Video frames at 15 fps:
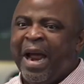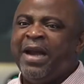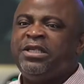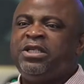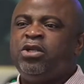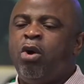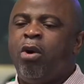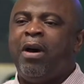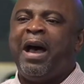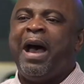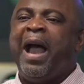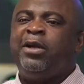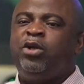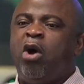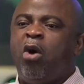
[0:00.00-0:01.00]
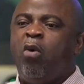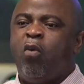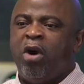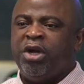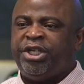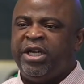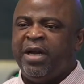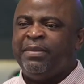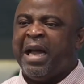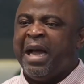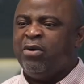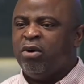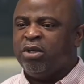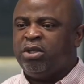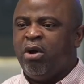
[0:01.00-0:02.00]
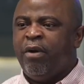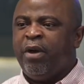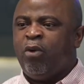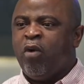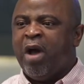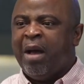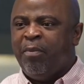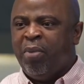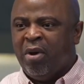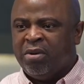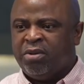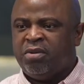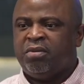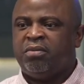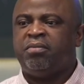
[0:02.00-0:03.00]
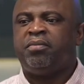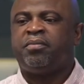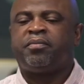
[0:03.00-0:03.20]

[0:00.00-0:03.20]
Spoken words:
There is no idol worship that does not require blood.